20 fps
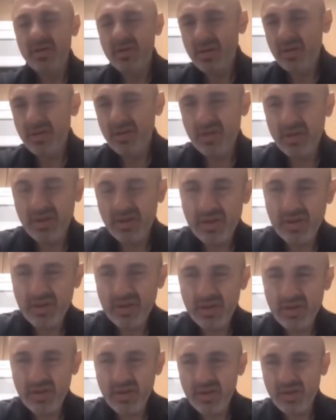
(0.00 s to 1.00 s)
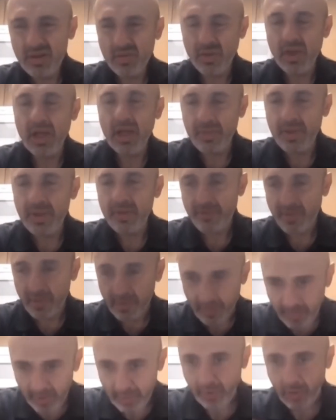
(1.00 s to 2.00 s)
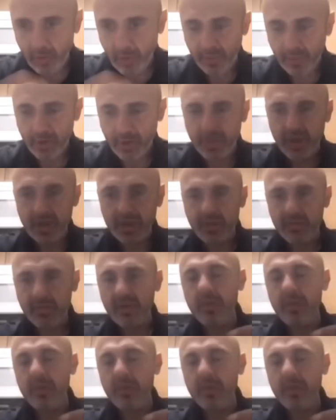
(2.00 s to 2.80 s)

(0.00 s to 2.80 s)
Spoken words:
you sure you want to use this to prove that Muhammad is the comforter?